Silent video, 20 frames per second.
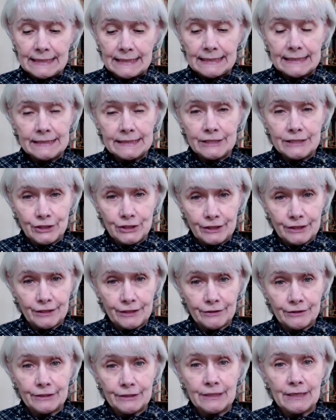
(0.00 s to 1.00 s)
Each
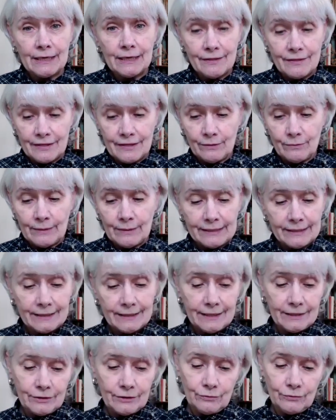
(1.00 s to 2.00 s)
year, they write
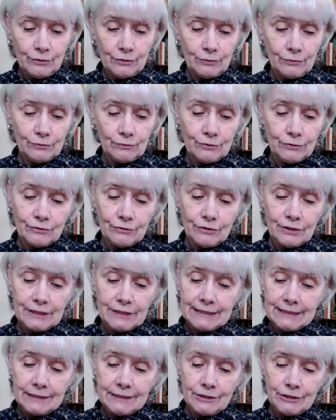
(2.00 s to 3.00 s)
thank you notes to the
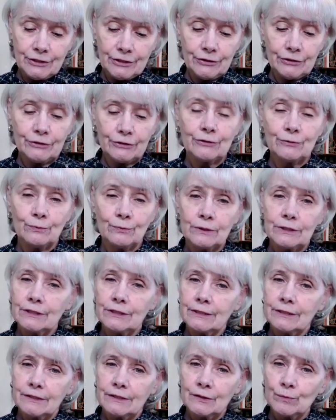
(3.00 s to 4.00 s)
teachers, which
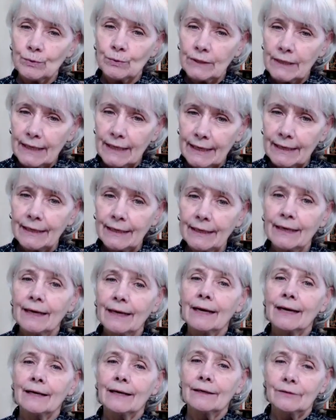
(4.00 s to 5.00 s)
display
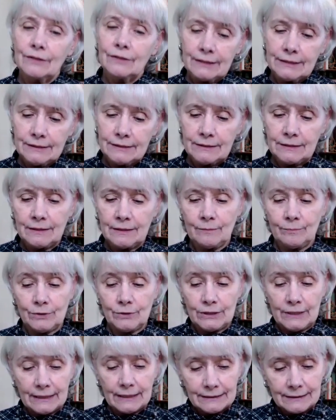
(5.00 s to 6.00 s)
how these
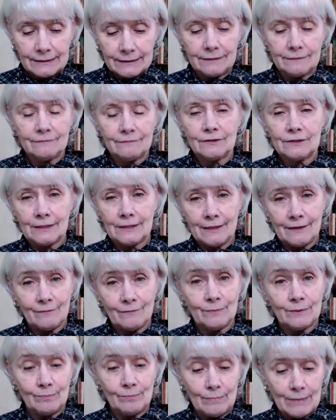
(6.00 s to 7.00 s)
objectives have
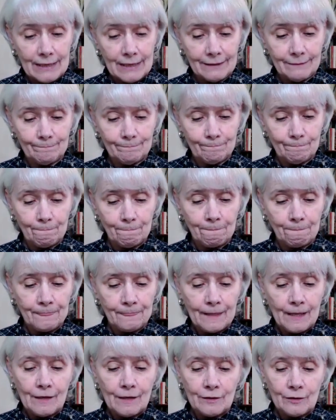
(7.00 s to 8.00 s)
been met.
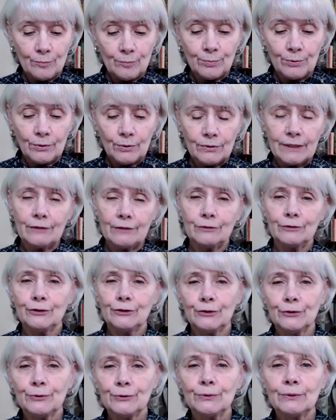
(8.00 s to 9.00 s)
The pronoun
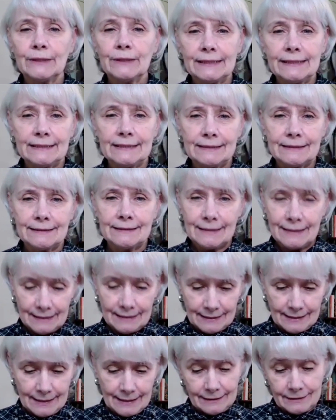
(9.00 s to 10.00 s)
you in these
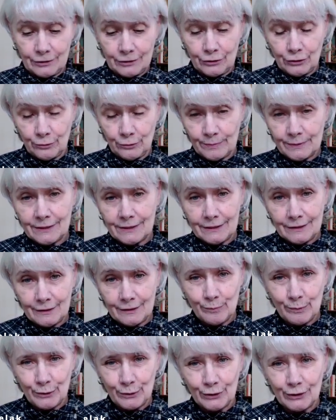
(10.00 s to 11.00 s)
excerpts is
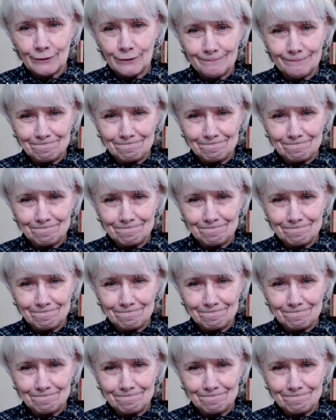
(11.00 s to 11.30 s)
plural.